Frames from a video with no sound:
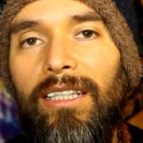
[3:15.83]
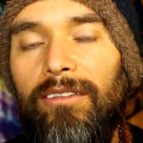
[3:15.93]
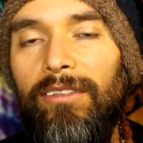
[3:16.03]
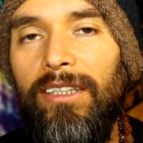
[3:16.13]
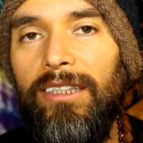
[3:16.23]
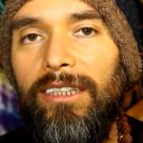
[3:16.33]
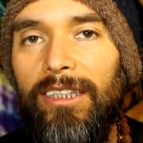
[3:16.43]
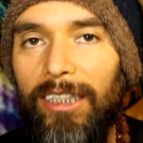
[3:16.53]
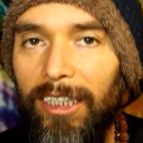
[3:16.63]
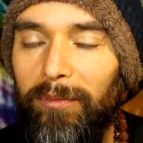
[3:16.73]
of it
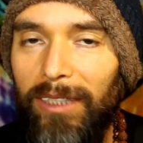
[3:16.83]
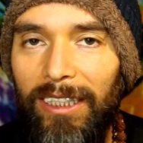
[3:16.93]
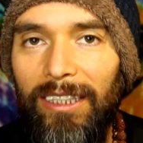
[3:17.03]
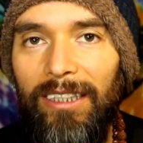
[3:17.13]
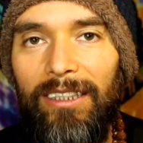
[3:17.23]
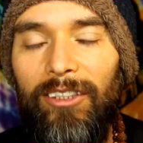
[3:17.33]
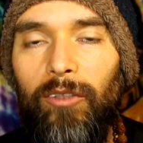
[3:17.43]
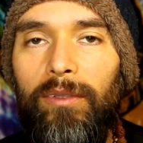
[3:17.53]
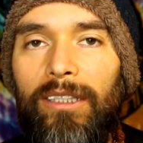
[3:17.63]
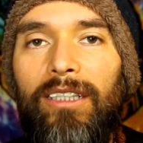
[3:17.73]
seeming to
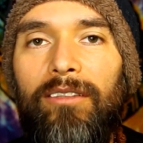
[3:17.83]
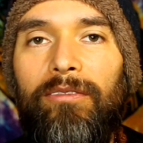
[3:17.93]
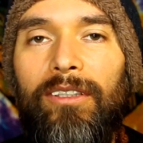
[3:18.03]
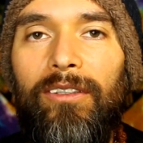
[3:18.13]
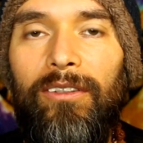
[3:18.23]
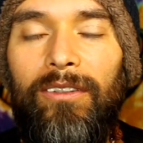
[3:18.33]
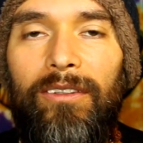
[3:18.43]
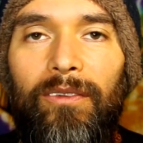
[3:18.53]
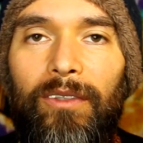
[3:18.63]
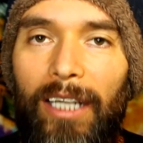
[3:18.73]
be difficult.
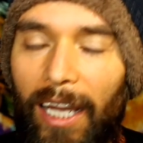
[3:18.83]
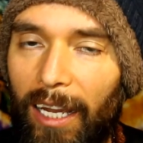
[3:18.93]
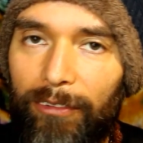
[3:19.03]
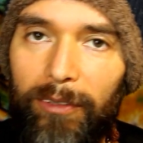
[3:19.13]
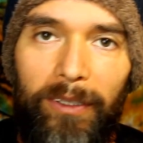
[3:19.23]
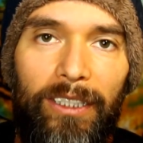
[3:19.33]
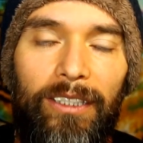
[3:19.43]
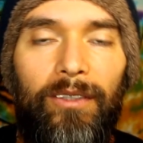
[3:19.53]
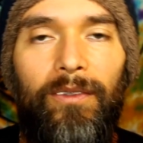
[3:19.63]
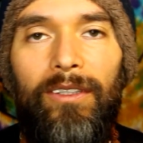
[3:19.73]
What everybody
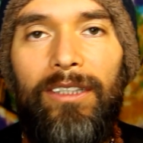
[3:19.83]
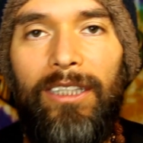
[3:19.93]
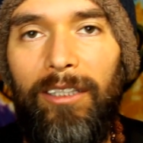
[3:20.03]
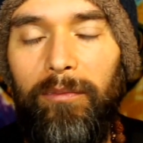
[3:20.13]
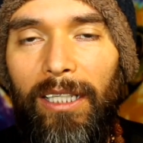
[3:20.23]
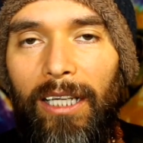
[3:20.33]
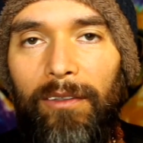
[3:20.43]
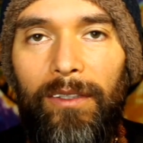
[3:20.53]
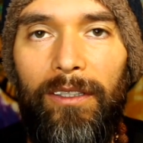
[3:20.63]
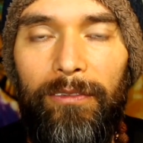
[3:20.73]
in the world is going to be
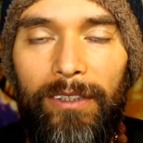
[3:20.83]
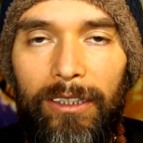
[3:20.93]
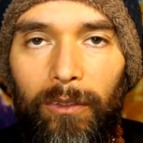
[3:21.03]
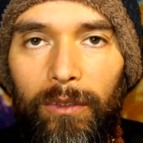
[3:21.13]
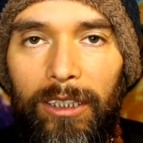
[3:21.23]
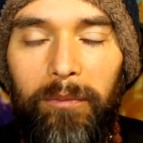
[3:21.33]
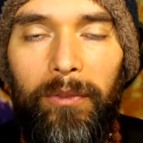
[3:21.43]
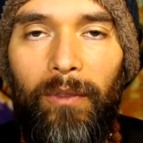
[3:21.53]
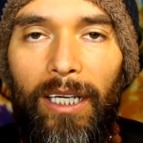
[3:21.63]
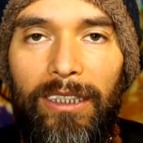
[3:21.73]
like, well, if it's so
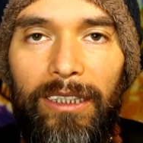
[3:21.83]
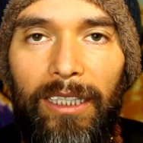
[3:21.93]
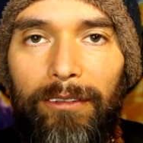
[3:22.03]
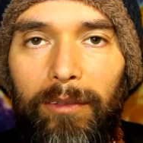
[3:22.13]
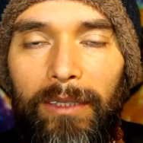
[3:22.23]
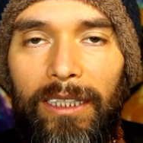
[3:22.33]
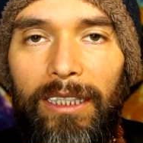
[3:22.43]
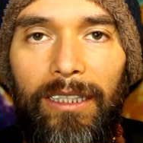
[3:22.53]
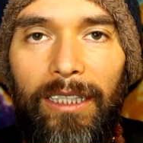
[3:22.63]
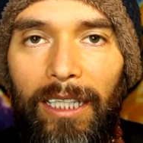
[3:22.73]
simple, why isn't
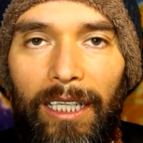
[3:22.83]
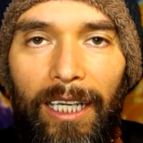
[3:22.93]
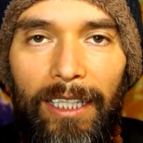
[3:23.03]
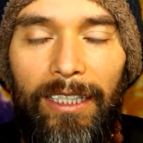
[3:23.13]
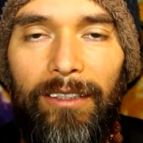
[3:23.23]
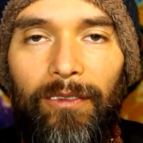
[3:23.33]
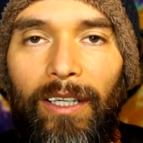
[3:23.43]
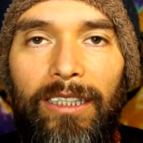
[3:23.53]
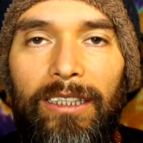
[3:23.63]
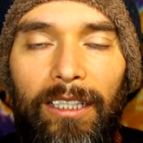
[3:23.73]
everybody enlightened?
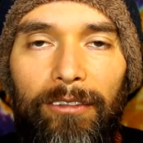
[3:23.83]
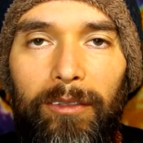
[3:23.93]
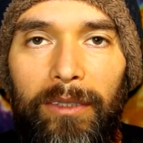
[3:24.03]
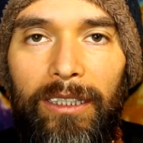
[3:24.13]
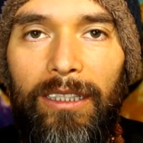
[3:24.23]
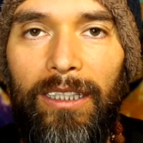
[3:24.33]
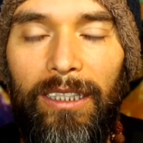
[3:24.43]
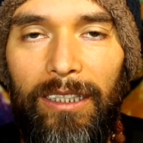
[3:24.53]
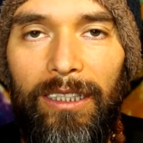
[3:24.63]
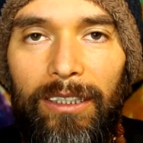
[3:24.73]
Why isn't everybody
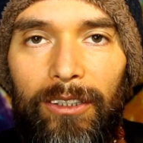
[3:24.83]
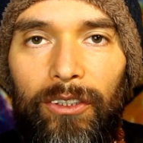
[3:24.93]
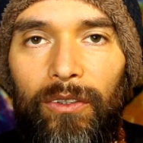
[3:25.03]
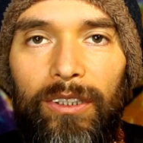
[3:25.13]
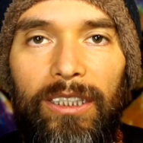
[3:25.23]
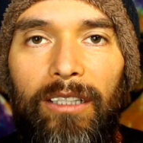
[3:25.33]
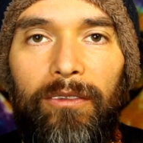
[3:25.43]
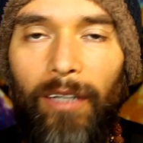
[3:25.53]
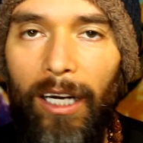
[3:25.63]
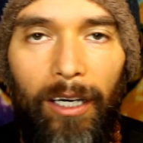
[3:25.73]
your true self?
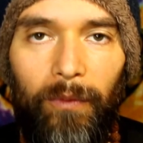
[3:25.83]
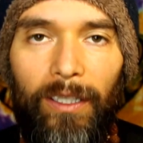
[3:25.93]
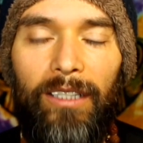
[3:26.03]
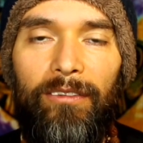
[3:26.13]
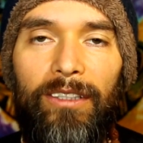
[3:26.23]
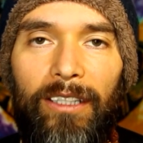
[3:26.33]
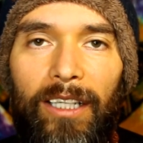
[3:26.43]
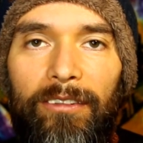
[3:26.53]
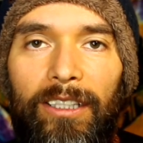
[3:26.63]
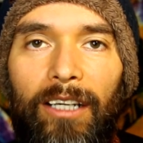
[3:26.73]
Why aren't we living on
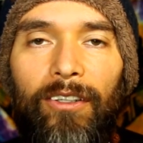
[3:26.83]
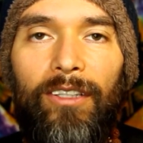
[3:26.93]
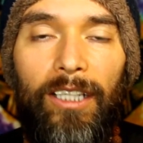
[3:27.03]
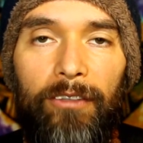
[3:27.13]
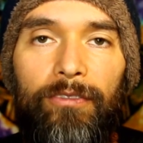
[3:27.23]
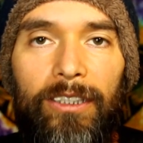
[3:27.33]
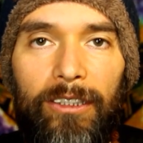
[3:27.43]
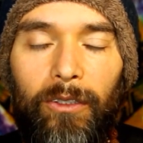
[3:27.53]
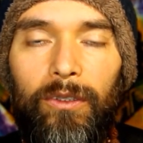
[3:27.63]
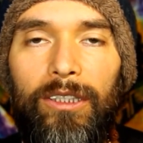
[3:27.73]
heaven on earth if it's
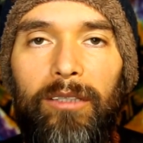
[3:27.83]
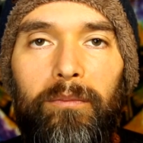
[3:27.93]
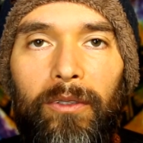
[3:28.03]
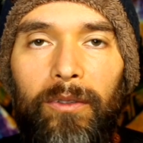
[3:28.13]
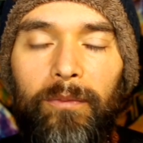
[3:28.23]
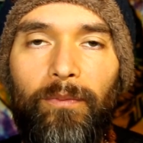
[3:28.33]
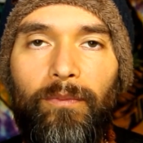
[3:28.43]
so simple?